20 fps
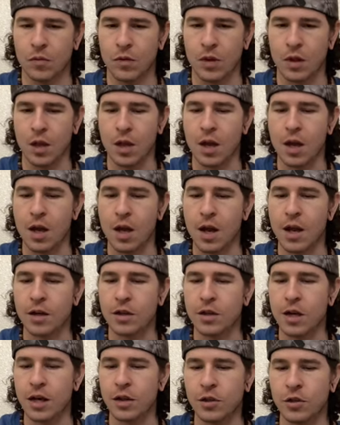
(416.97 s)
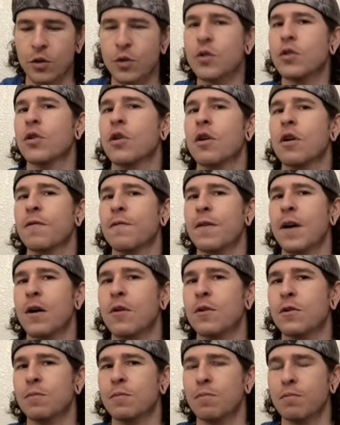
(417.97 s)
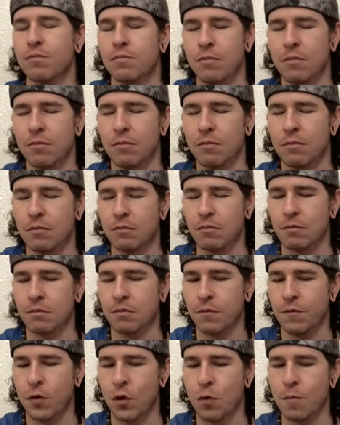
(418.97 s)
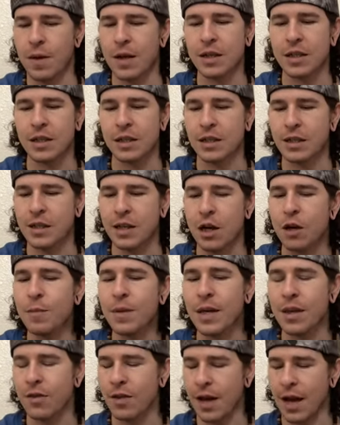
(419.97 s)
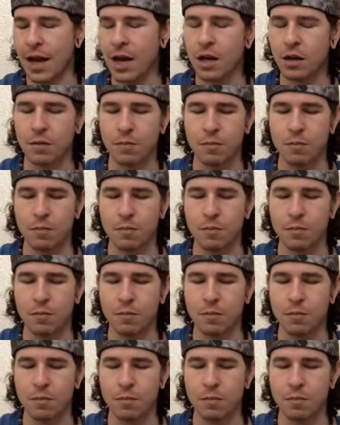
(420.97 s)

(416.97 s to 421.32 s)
Not too sure if you were meant to tell me that.